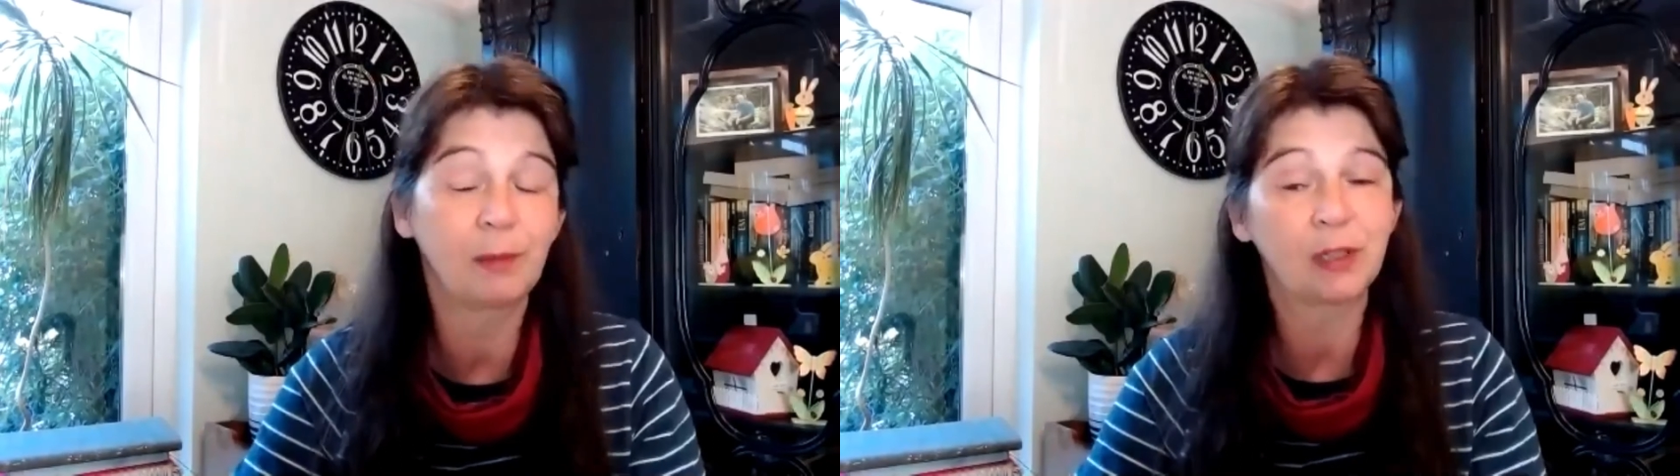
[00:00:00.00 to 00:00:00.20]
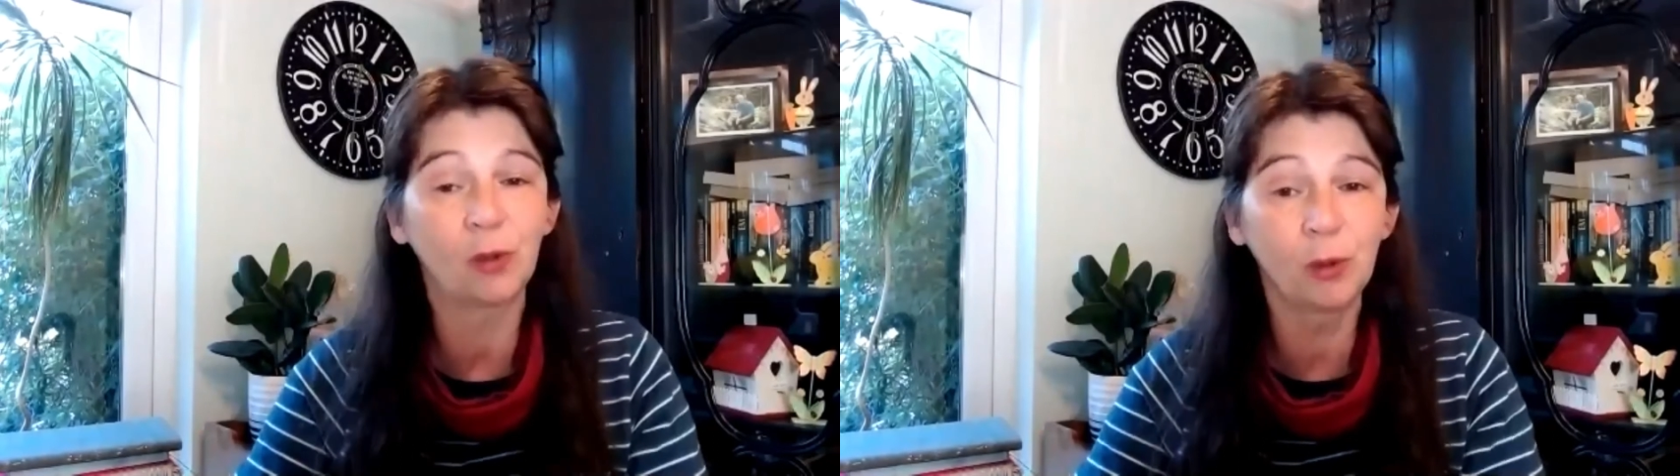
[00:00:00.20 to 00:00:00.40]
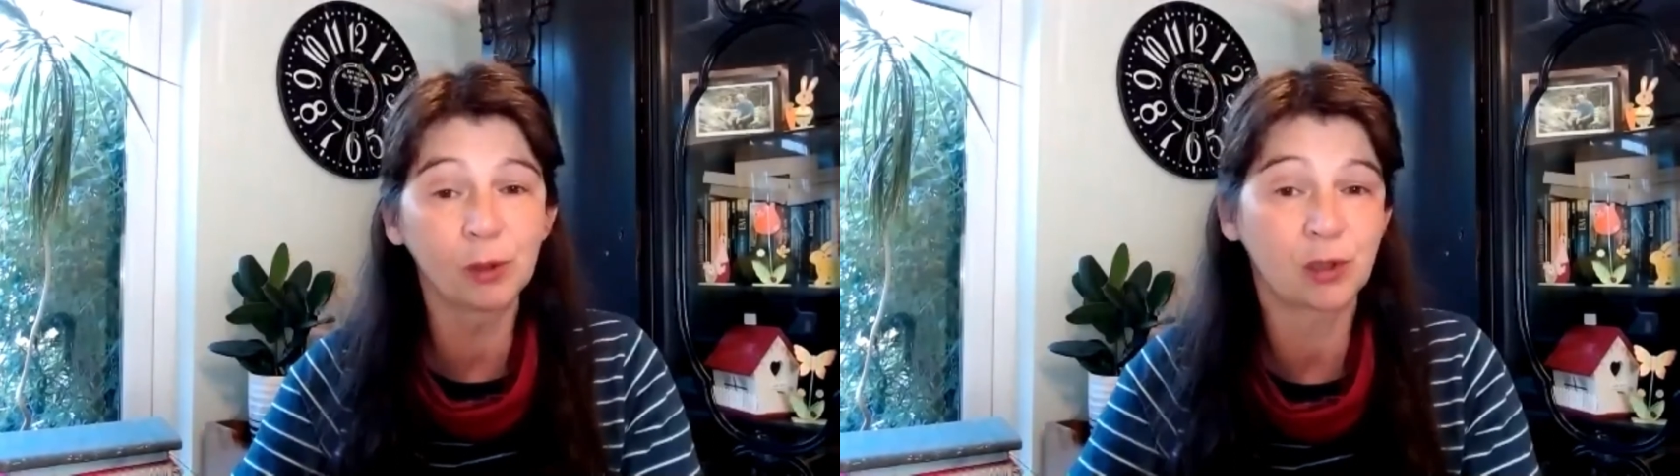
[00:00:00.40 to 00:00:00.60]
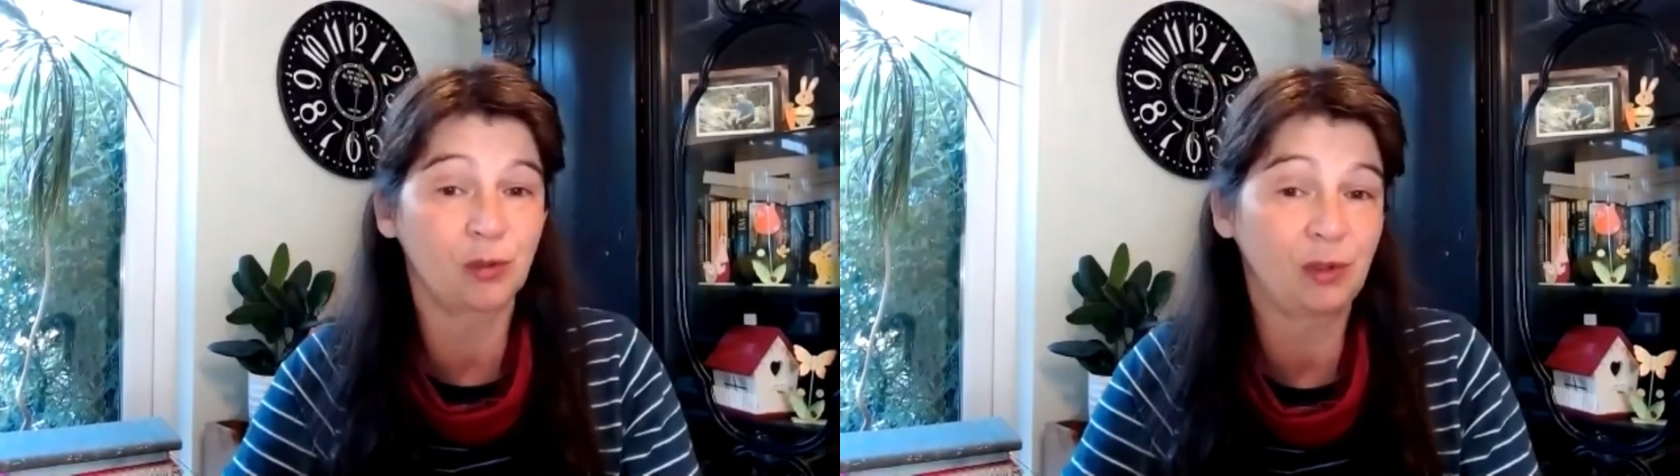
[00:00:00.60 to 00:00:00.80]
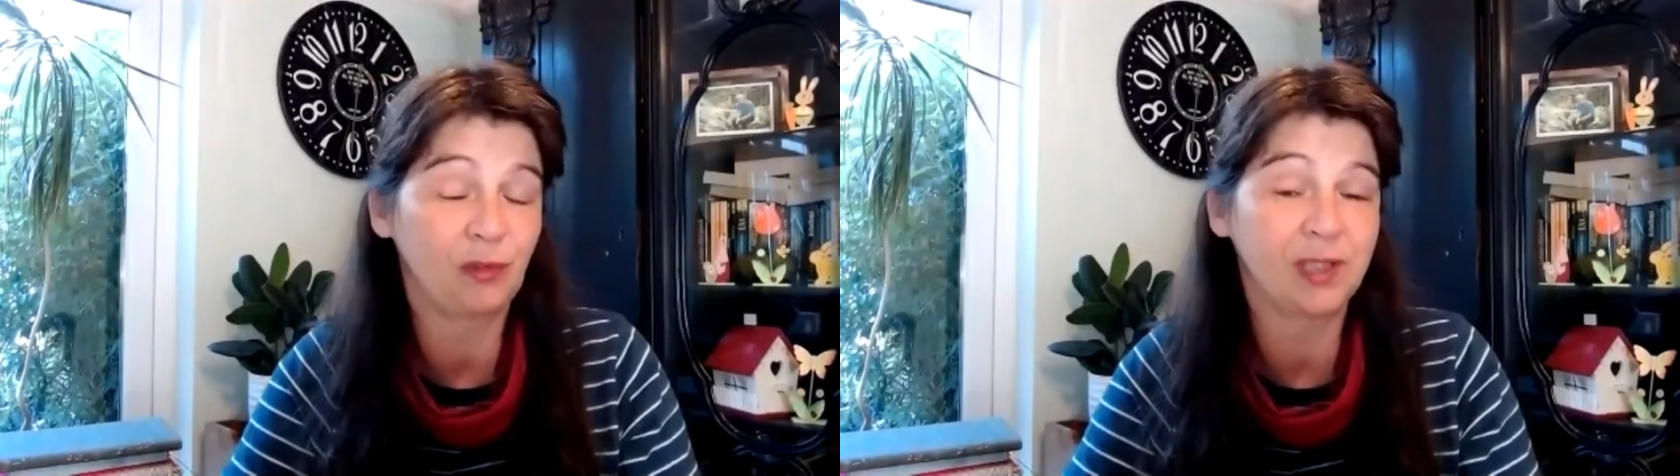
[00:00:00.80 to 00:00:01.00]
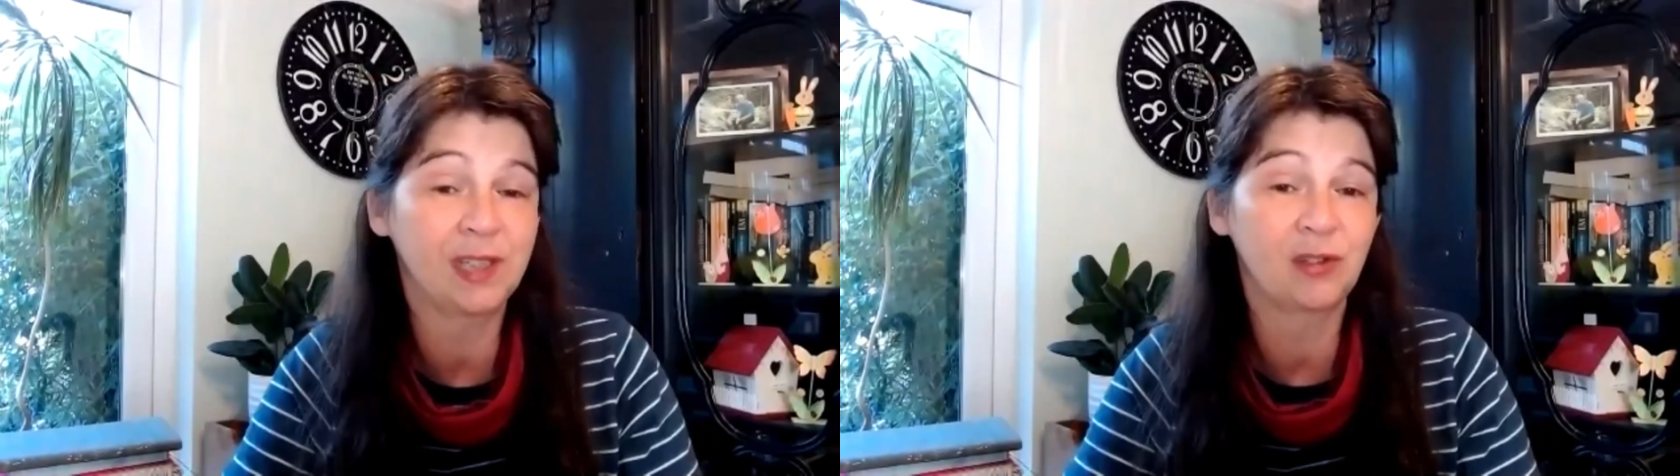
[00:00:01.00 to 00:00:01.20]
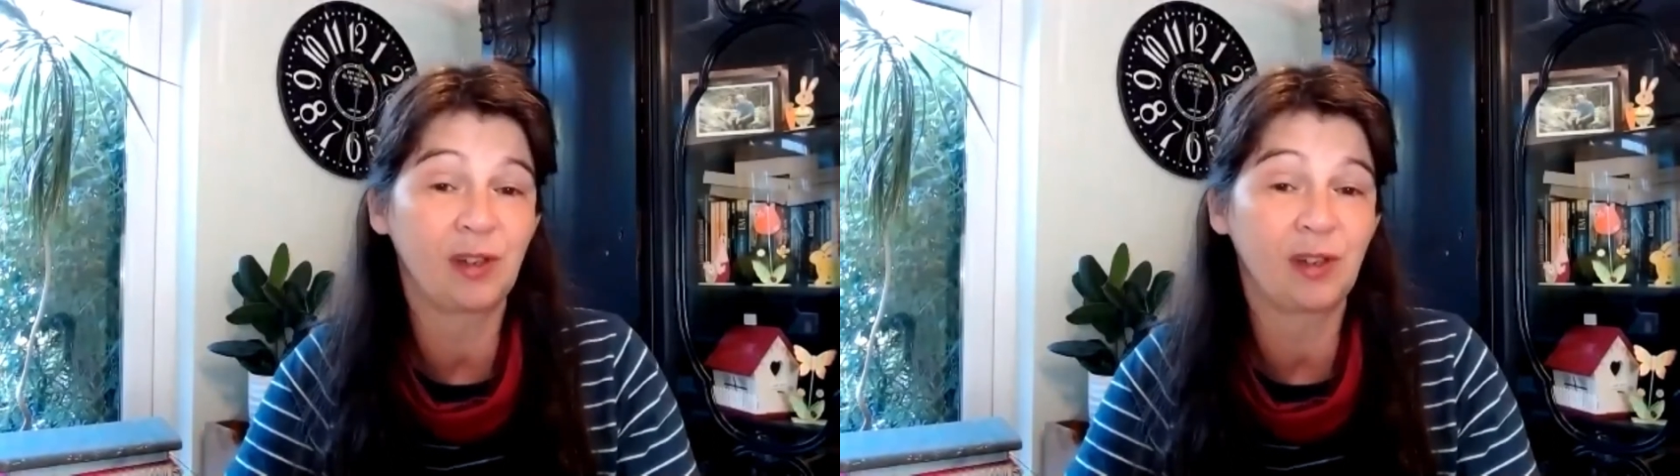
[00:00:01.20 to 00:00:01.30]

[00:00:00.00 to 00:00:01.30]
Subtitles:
But also if I need